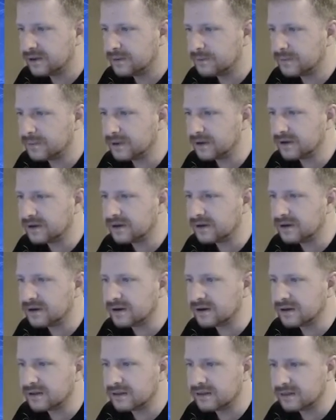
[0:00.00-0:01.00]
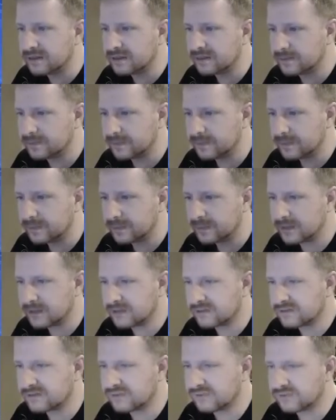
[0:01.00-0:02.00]
But yeah,
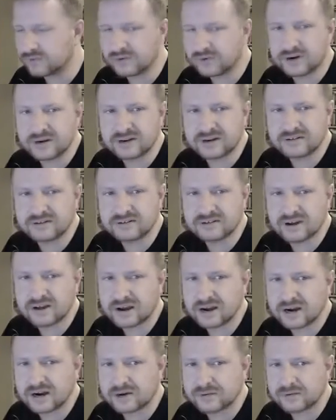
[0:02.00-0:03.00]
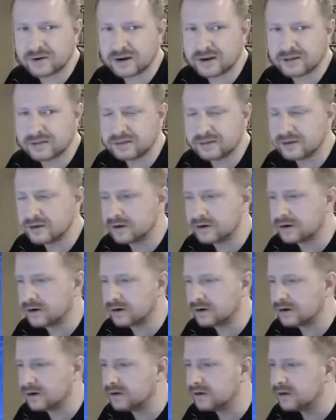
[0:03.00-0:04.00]
that's Freeze Guy right
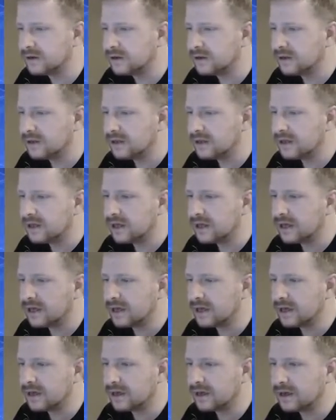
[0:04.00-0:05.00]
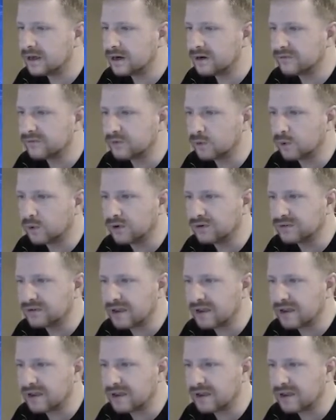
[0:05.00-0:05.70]
there. And of course,